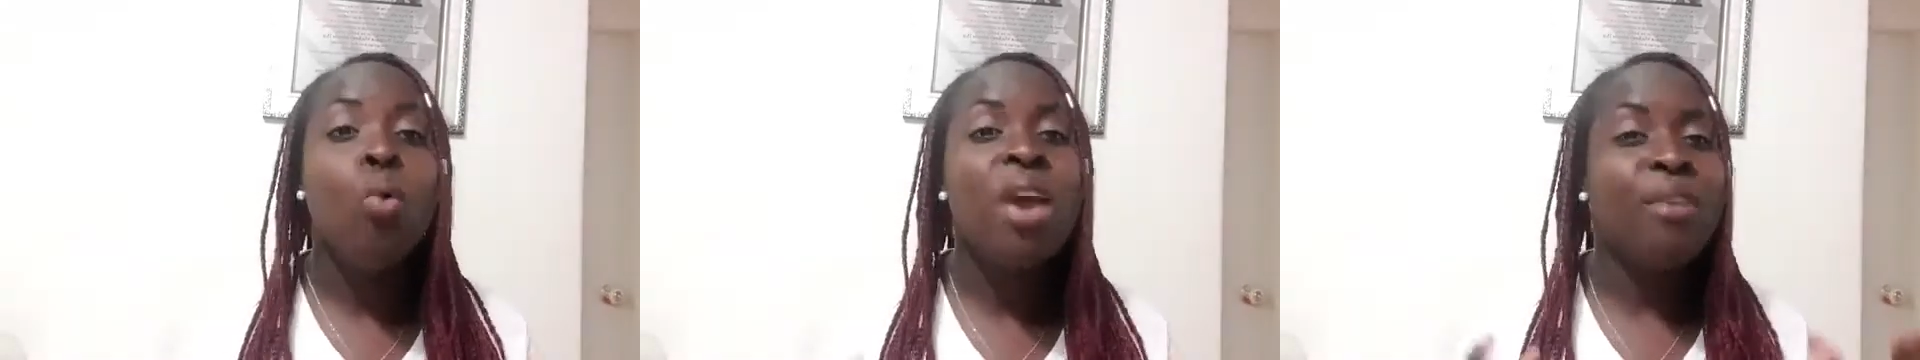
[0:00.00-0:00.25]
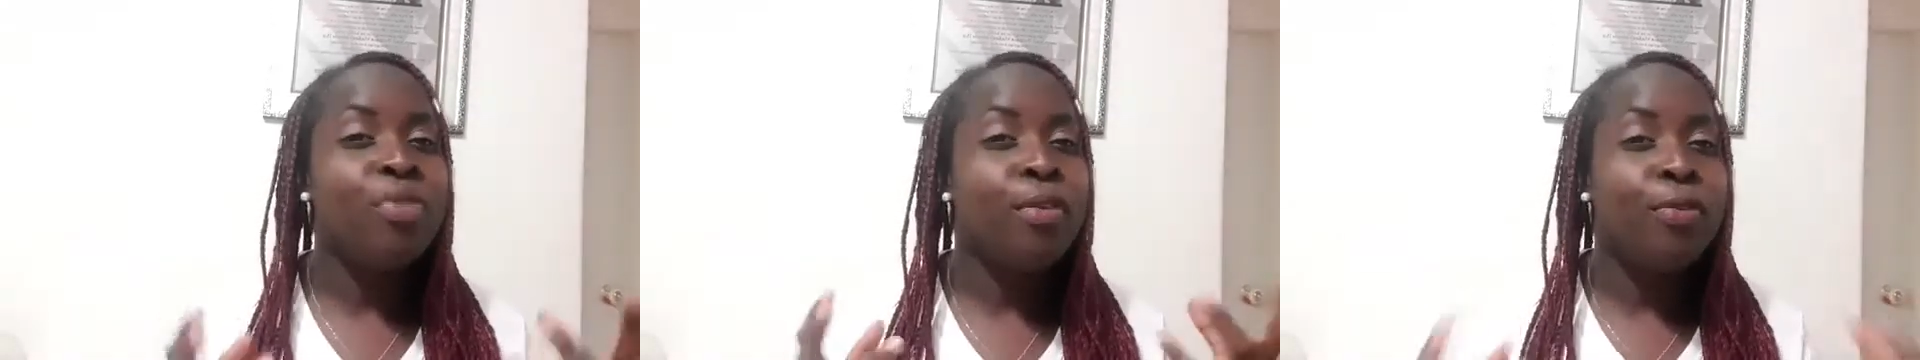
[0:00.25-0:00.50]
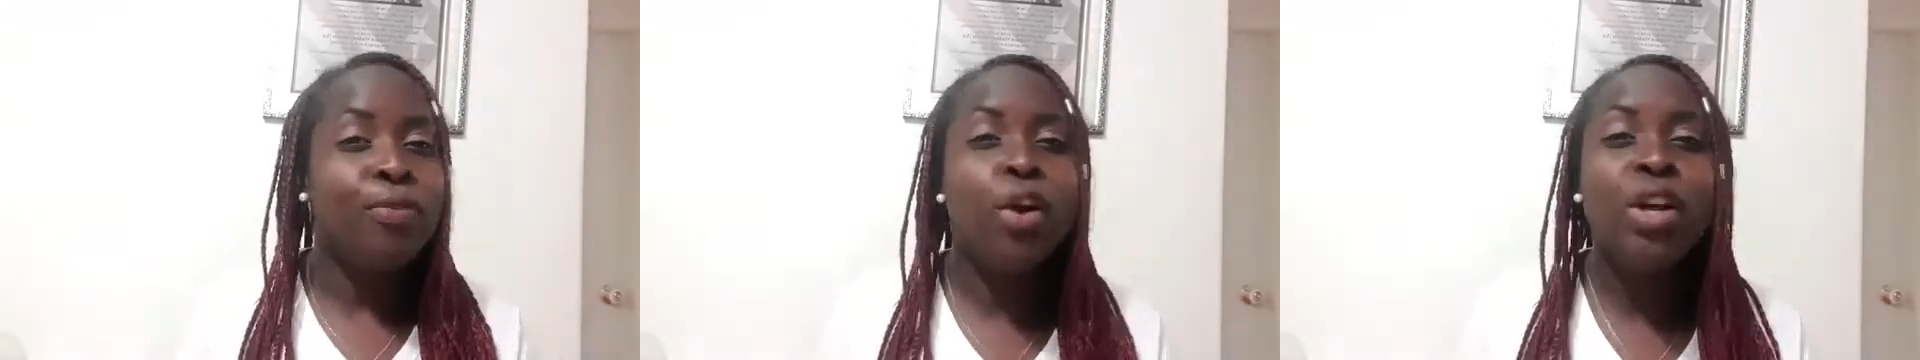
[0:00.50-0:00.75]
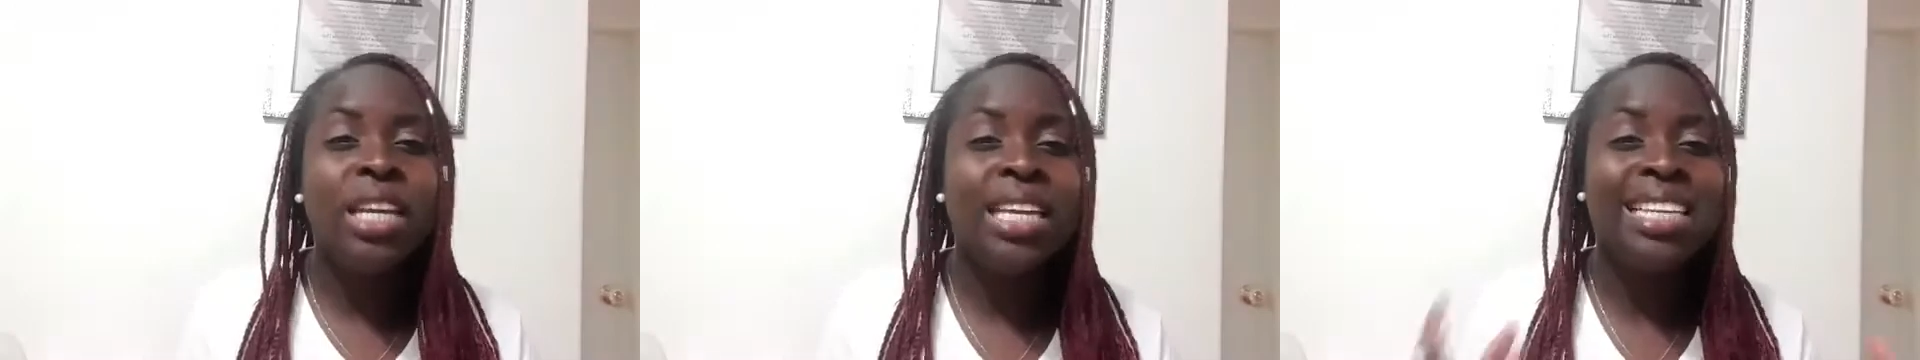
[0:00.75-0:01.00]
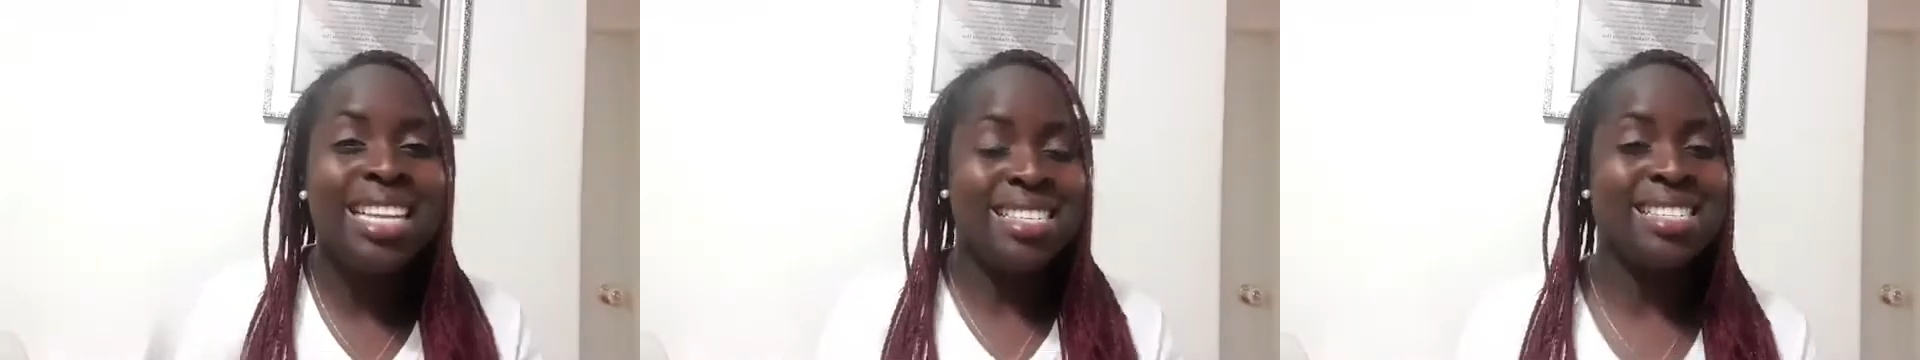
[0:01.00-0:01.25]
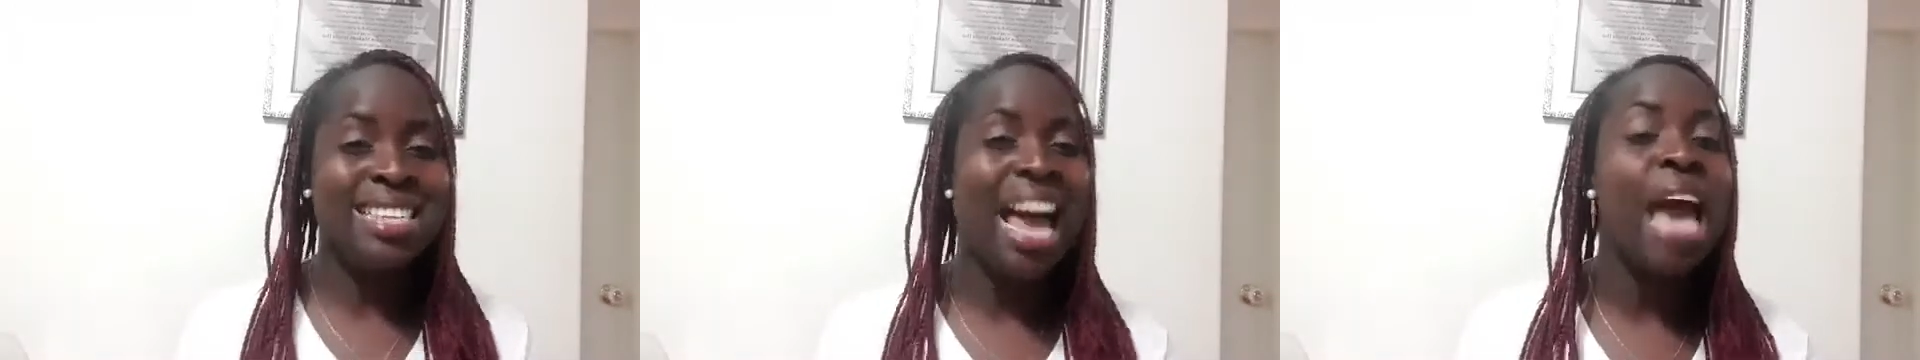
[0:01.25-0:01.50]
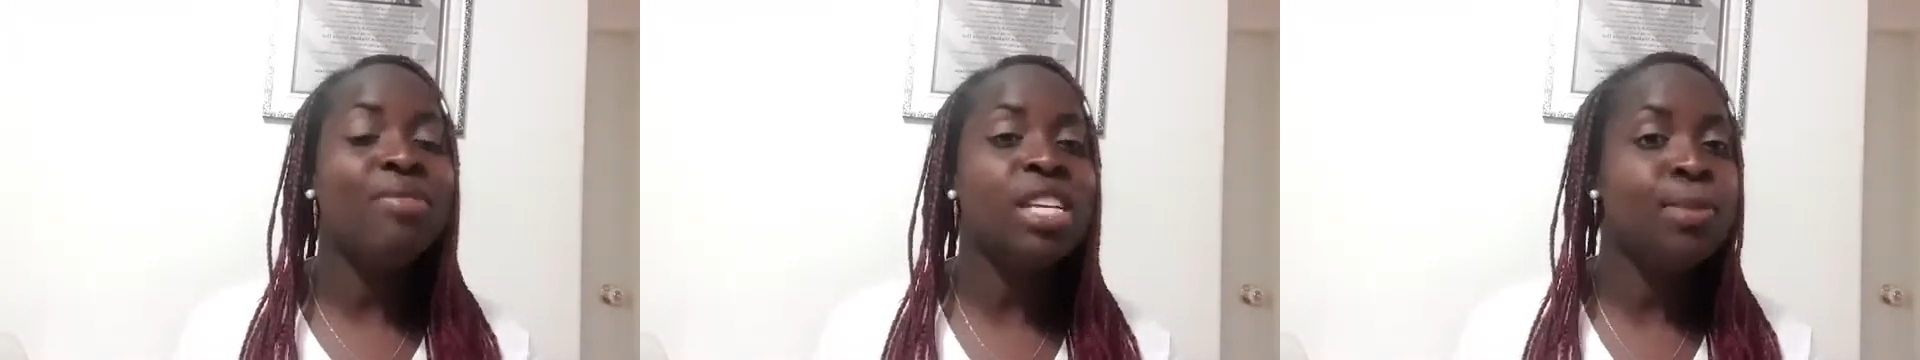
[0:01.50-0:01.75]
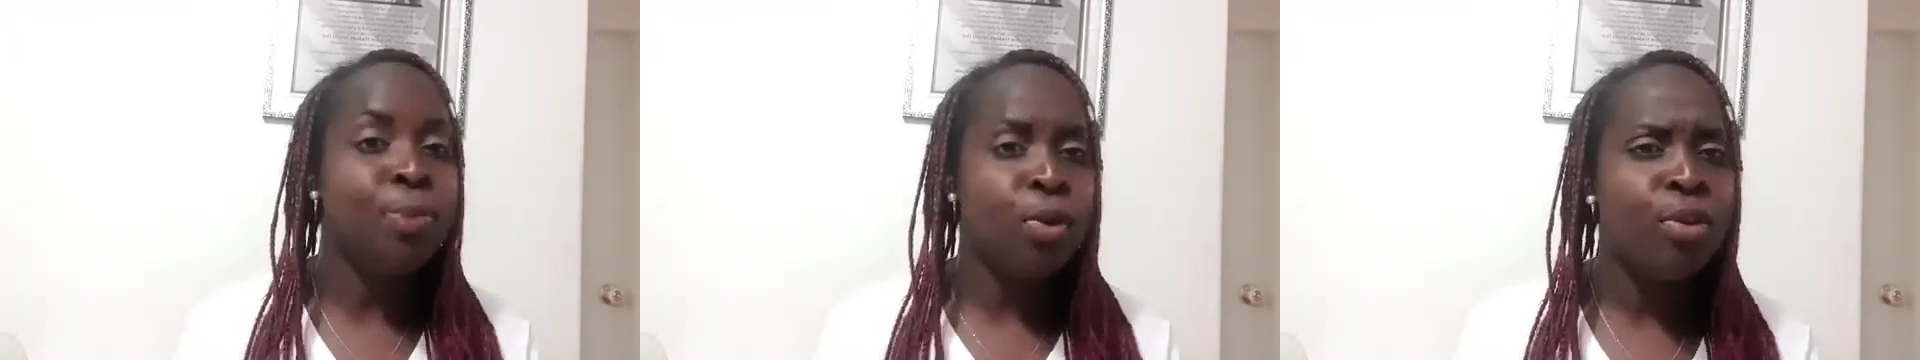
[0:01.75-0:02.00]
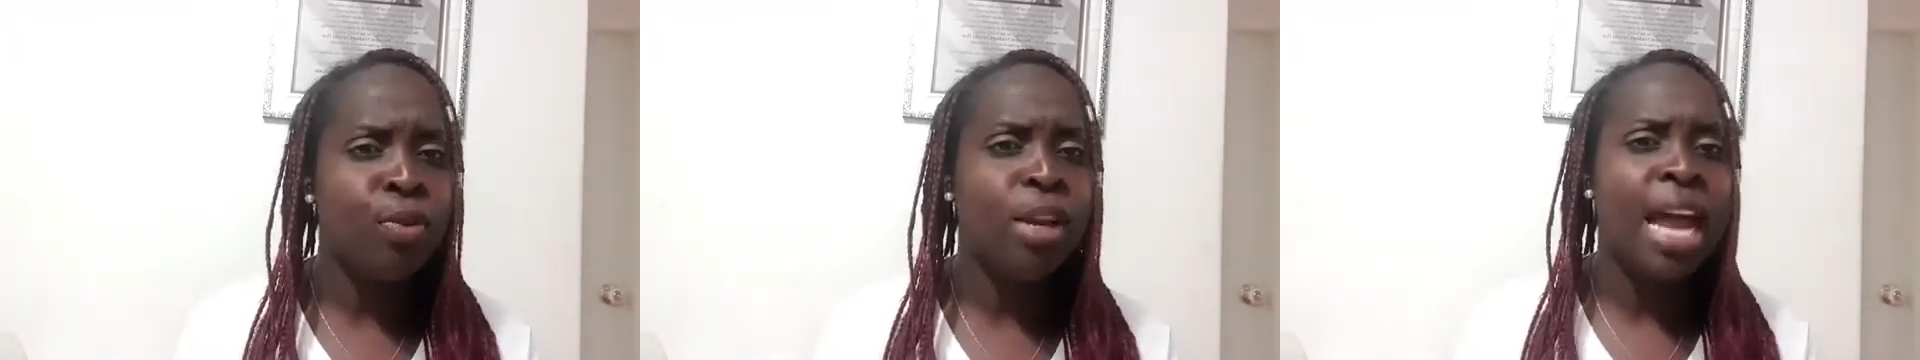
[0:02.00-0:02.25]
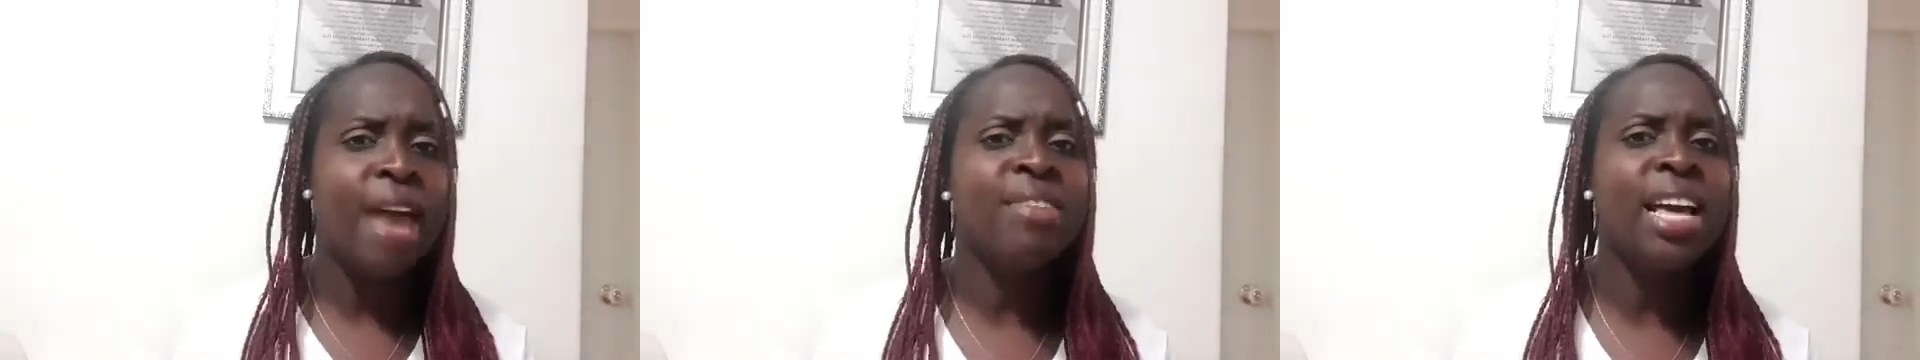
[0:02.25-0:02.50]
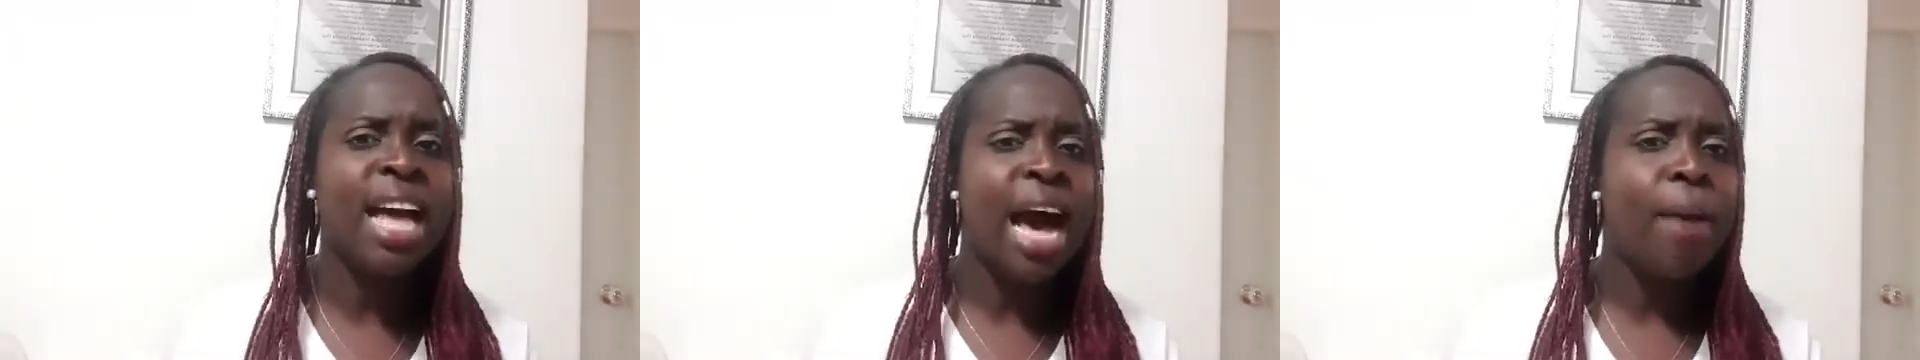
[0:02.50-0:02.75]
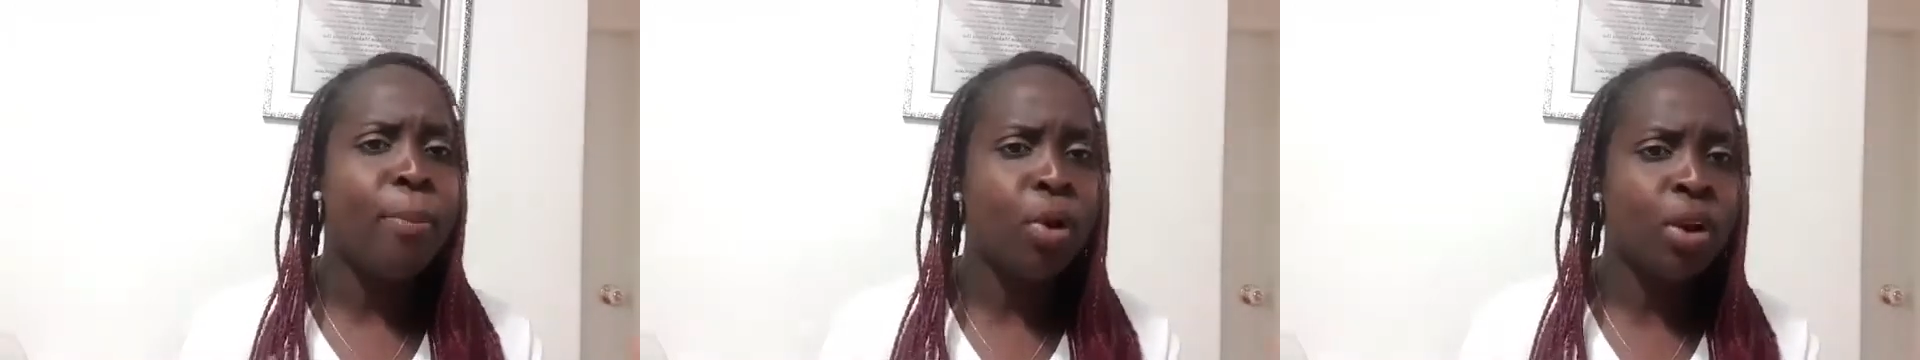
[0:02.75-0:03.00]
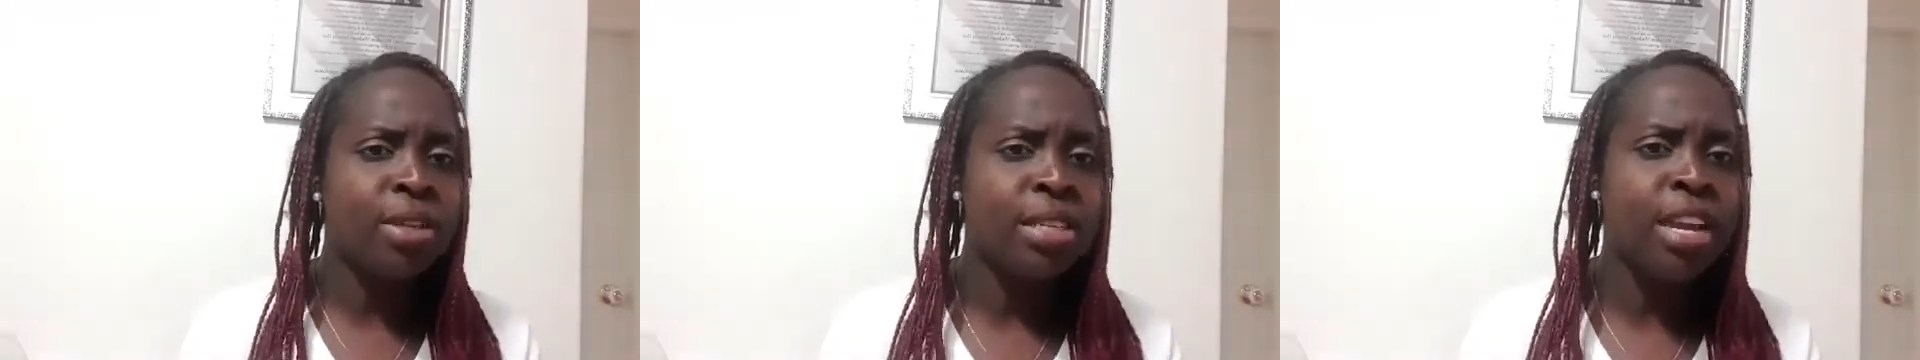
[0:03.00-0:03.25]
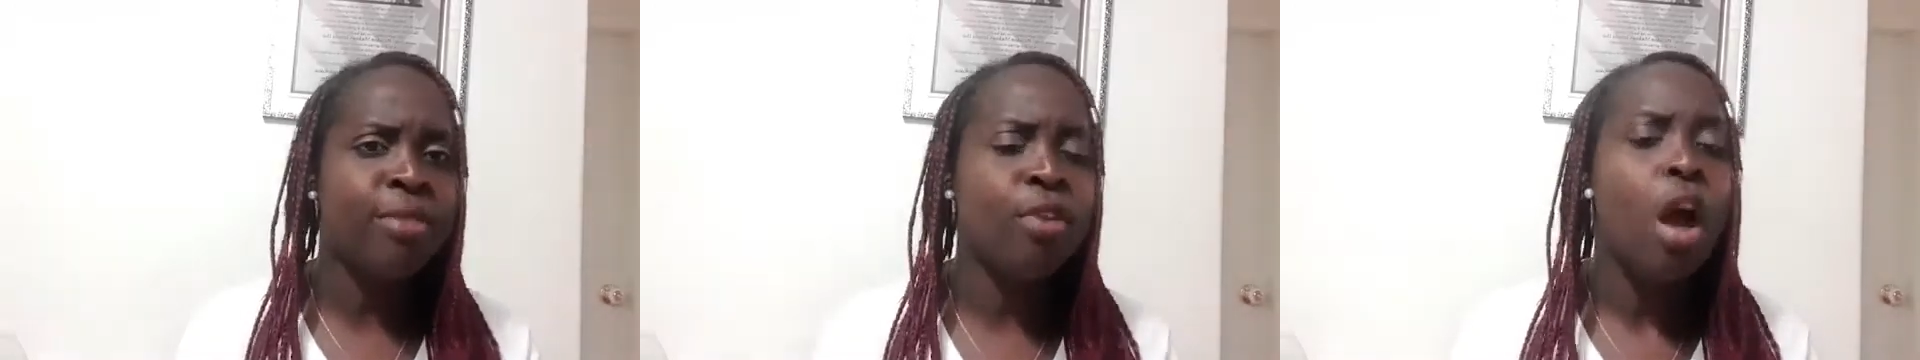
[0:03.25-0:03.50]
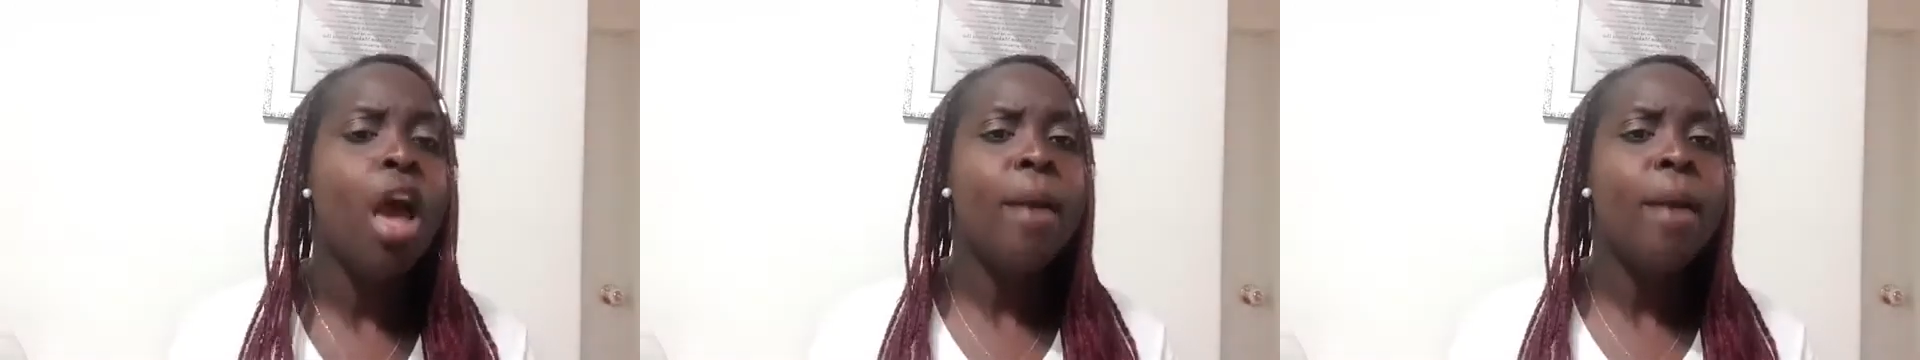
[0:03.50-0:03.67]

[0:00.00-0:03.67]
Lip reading: We are fulfilling this life, this beautiful life that God put us here for.